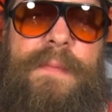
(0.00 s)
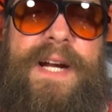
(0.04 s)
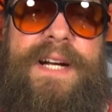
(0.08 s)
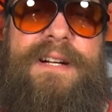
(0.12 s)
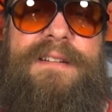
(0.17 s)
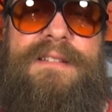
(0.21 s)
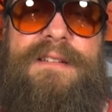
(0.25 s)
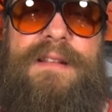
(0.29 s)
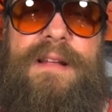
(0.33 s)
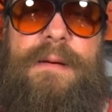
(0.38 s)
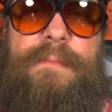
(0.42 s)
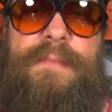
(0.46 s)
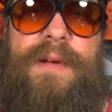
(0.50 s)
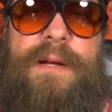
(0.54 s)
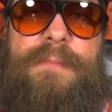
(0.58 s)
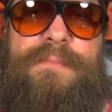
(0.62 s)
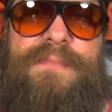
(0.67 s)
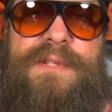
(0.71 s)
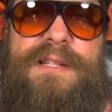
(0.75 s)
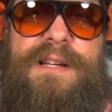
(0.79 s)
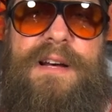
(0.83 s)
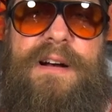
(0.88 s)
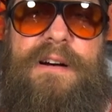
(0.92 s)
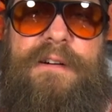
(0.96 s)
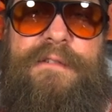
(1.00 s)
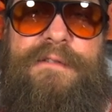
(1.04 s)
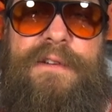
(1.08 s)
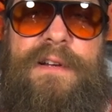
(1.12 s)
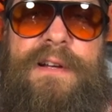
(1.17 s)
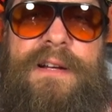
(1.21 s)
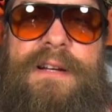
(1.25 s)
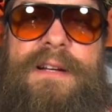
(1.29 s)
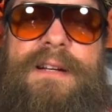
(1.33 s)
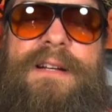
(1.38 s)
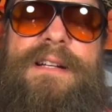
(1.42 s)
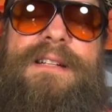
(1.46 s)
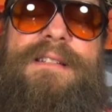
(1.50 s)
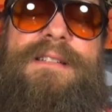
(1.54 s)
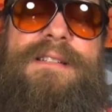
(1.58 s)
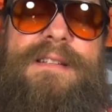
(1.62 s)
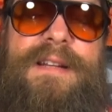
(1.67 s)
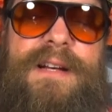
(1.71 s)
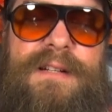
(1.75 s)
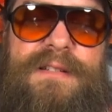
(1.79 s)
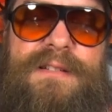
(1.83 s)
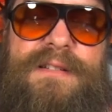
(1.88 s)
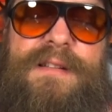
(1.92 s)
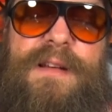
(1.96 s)
makes them himself and
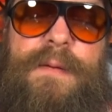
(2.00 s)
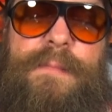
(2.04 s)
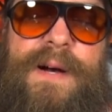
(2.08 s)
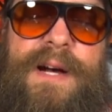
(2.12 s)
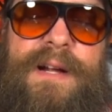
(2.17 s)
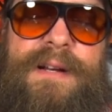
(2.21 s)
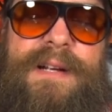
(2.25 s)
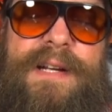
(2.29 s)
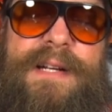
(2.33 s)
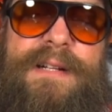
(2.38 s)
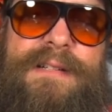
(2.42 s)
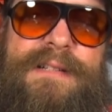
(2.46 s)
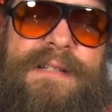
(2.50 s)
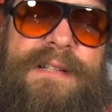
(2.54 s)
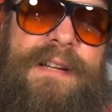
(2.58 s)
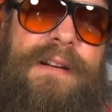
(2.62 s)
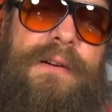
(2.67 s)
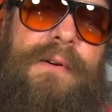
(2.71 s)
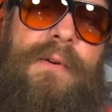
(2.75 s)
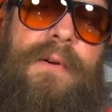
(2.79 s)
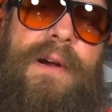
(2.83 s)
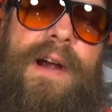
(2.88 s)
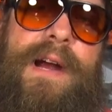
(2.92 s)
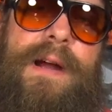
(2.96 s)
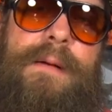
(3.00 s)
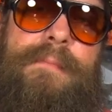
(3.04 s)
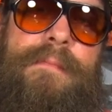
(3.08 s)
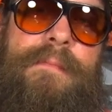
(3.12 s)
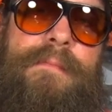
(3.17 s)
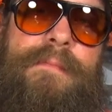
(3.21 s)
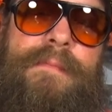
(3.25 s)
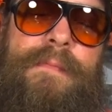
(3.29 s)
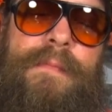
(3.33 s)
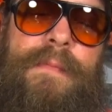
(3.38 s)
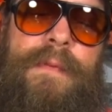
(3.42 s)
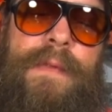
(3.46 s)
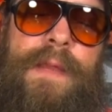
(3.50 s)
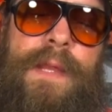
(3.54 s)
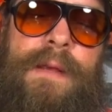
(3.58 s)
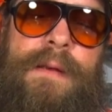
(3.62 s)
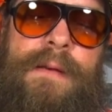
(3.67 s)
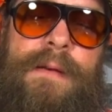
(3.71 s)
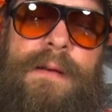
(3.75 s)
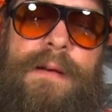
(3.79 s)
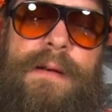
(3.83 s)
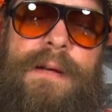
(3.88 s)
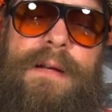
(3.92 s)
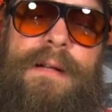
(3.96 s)
sells them on Instagram.
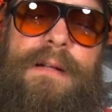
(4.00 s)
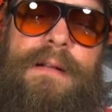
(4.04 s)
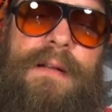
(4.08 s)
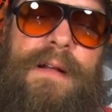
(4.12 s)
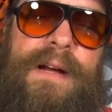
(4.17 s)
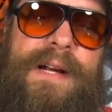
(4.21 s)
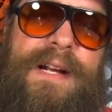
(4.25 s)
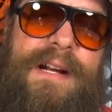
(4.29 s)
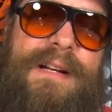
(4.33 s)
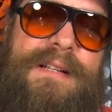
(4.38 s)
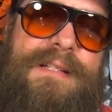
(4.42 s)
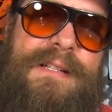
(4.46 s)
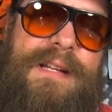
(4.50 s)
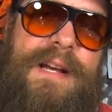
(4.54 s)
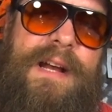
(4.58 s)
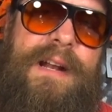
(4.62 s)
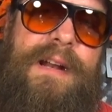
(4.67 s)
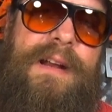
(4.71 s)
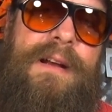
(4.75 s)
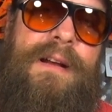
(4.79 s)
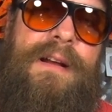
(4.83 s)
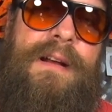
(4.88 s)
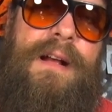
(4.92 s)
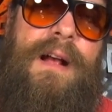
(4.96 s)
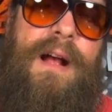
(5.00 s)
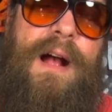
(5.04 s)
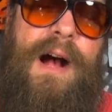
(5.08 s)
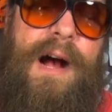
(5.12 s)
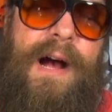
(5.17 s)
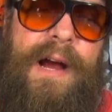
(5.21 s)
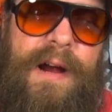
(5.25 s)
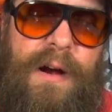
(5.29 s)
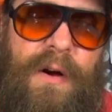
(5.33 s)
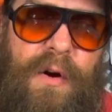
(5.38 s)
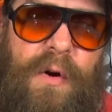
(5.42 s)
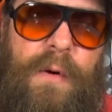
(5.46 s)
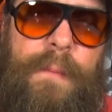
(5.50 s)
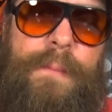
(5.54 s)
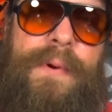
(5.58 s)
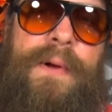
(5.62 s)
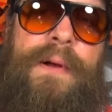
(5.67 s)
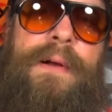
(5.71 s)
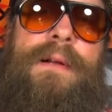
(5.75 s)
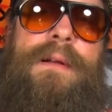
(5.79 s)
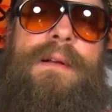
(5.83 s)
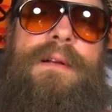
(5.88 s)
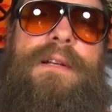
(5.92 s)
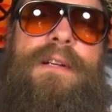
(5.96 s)
Like I said, I hope
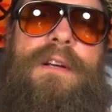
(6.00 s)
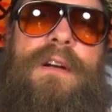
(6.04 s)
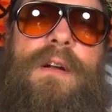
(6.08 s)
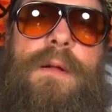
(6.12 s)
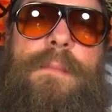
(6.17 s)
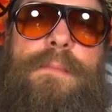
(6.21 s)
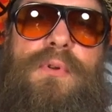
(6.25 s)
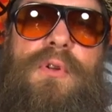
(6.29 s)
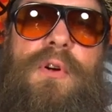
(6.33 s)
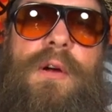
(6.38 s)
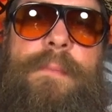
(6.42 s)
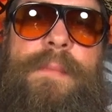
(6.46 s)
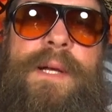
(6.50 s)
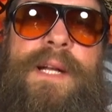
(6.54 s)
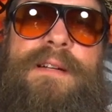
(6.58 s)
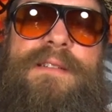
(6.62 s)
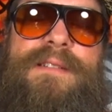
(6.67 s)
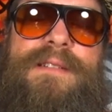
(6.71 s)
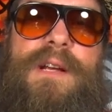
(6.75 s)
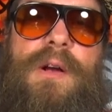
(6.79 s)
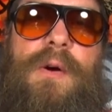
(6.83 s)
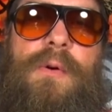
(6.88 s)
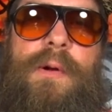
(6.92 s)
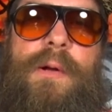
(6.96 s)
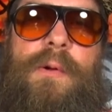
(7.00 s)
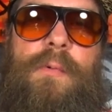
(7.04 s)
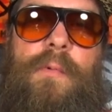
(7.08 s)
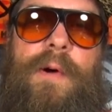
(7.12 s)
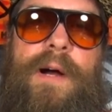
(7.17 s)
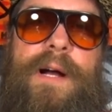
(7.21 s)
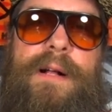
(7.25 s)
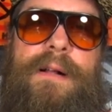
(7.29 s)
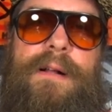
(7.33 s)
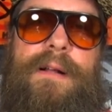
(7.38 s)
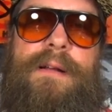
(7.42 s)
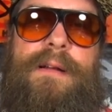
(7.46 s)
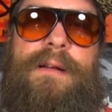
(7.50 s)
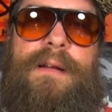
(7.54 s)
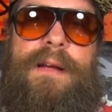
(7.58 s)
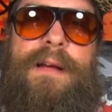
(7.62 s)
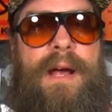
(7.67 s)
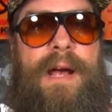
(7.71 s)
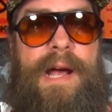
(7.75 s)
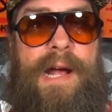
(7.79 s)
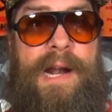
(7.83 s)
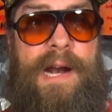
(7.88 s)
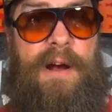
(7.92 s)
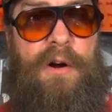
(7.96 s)
your deployment is going well,
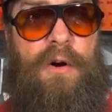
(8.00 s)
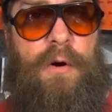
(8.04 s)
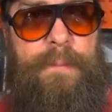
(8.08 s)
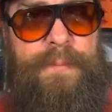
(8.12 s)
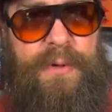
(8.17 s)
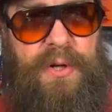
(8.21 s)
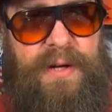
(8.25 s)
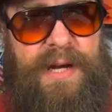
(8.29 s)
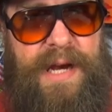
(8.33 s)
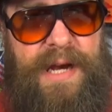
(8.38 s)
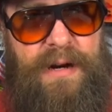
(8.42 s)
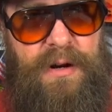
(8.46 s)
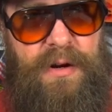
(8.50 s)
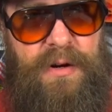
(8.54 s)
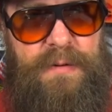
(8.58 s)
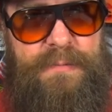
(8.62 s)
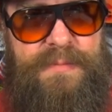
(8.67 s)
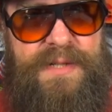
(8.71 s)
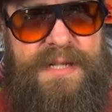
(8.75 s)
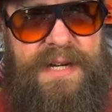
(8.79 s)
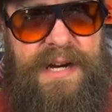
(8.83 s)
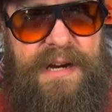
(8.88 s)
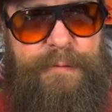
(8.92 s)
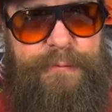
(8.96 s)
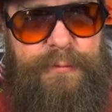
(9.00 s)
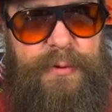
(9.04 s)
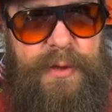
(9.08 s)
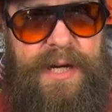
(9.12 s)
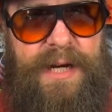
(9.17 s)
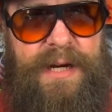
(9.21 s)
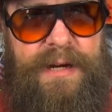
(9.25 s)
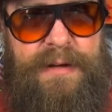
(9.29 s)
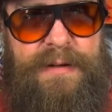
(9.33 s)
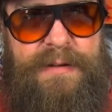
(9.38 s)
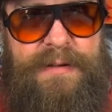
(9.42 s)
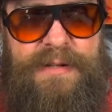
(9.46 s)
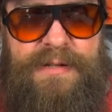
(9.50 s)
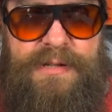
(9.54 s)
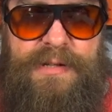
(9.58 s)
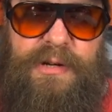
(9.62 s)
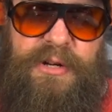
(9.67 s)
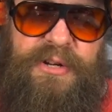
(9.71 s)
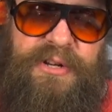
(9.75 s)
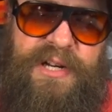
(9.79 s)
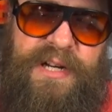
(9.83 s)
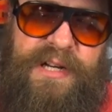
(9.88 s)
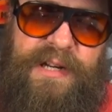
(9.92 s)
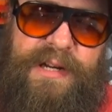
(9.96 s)
and I hope you get home safely so
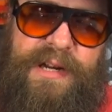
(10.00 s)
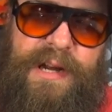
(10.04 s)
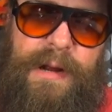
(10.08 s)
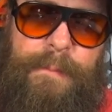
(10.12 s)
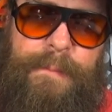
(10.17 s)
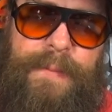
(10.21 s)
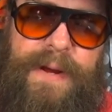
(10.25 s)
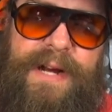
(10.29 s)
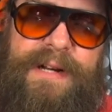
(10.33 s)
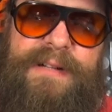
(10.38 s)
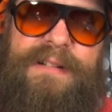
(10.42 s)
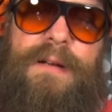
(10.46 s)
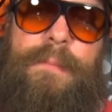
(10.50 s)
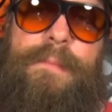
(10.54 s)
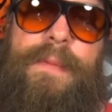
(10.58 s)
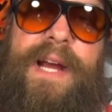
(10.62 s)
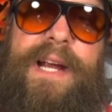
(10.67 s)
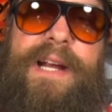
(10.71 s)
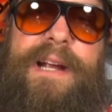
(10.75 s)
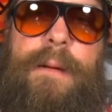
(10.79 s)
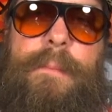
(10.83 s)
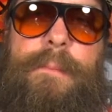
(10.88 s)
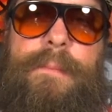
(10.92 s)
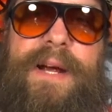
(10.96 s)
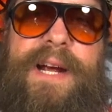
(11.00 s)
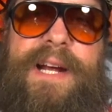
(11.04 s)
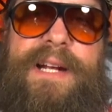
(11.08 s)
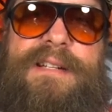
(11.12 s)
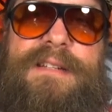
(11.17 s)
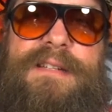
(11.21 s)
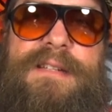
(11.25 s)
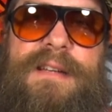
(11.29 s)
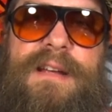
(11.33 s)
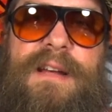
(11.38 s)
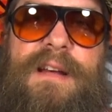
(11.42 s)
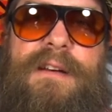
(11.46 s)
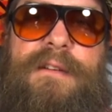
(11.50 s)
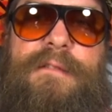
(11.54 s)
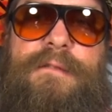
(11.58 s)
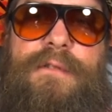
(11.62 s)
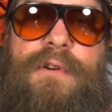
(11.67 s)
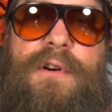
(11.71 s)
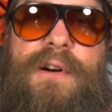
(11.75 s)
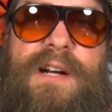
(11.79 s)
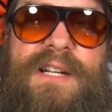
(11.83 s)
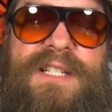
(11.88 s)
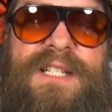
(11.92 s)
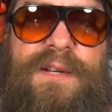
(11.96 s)
you can get back to making baits
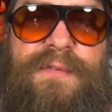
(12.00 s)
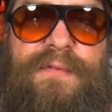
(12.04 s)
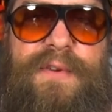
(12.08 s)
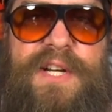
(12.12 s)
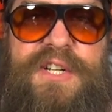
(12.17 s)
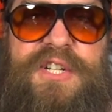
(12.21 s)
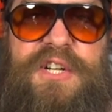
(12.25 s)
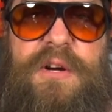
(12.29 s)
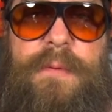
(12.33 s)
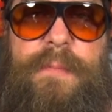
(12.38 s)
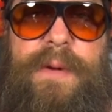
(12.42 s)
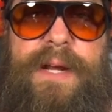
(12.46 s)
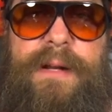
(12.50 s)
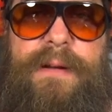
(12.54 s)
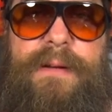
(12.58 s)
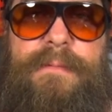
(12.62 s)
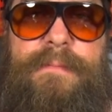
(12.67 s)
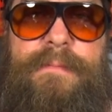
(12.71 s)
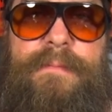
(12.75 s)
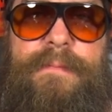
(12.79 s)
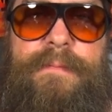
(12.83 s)
for us fishermen.